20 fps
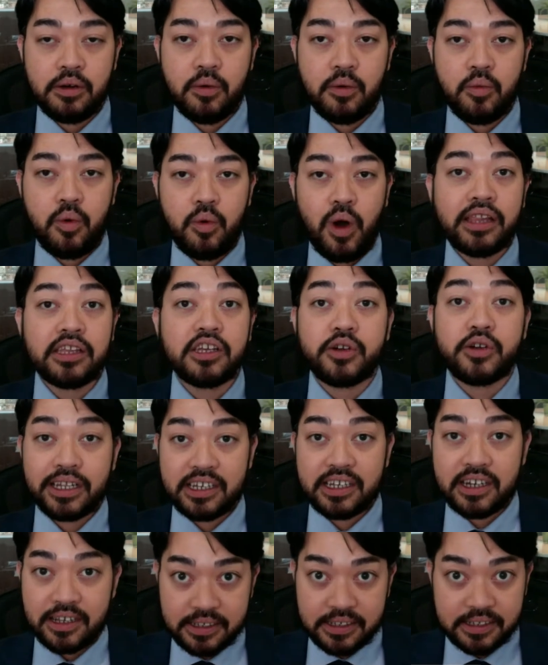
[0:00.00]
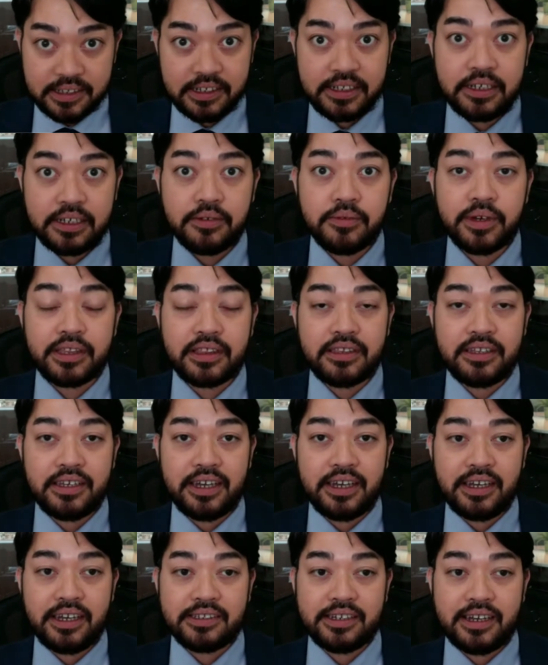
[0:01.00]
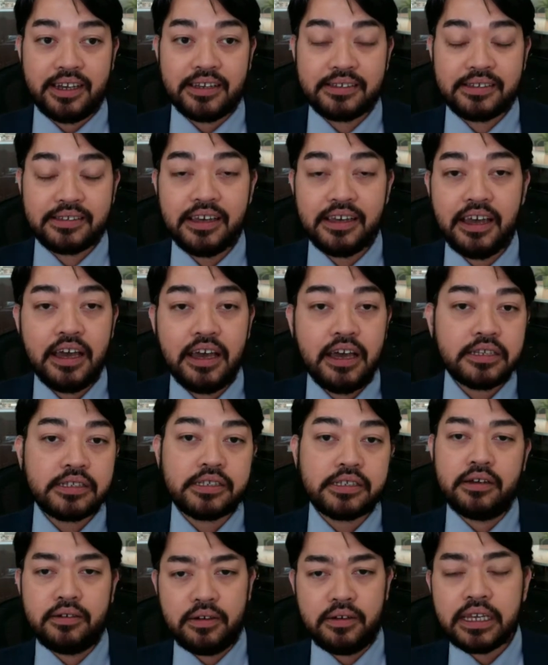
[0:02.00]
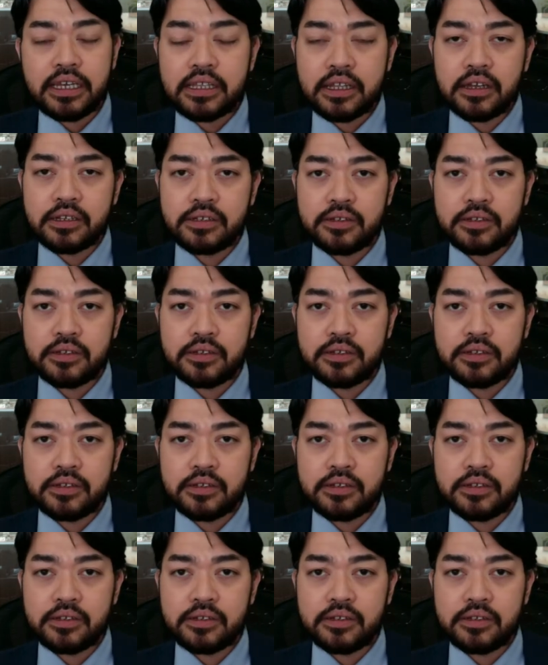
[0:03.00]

while you're in custody with DHS. So it